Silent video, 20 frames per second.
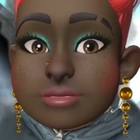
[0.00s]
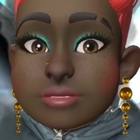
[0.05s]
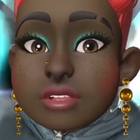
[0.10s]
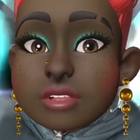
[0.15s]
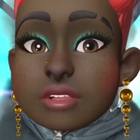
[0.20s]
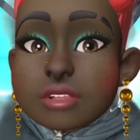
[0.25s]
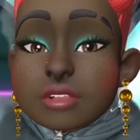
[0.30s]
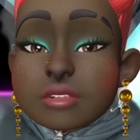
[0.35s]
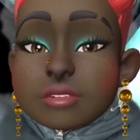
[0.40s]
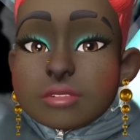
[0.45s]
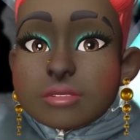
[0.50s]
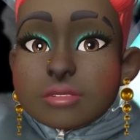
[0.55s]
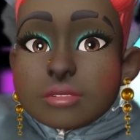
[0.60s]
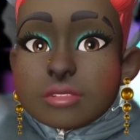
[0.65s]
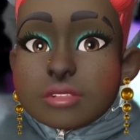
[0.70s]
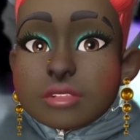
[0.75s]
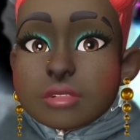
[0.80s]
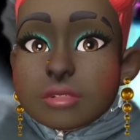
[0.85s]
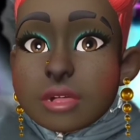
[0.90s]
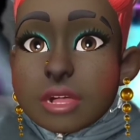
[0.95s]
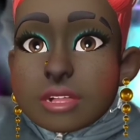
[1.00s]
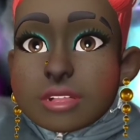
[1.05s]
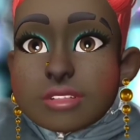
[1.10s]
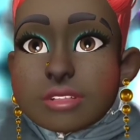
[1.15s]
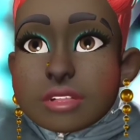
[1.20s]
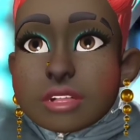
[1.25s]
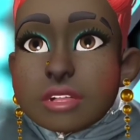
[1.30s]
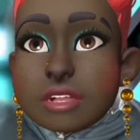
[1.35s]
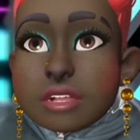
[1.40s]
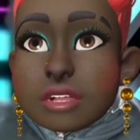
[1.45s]
You know, nobody
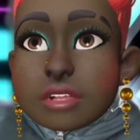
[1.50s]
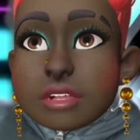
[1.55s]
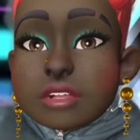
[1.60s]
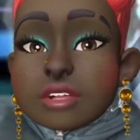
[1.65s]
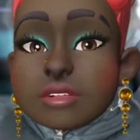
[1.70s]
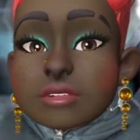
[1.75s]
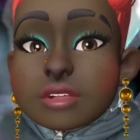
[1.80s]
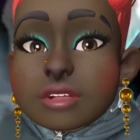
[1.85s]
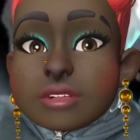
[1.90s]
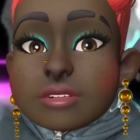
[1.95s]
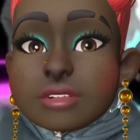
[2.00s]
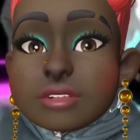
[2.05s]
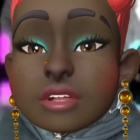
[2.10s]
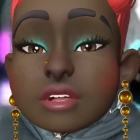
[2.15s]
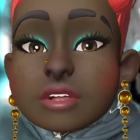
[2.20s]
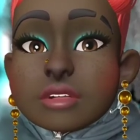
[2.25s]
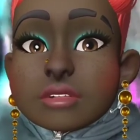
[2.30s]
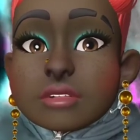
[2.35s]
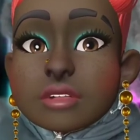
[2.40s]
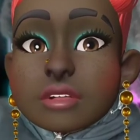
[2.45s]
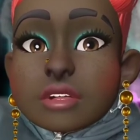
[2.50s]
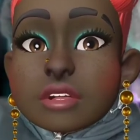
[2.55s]
said anything about that.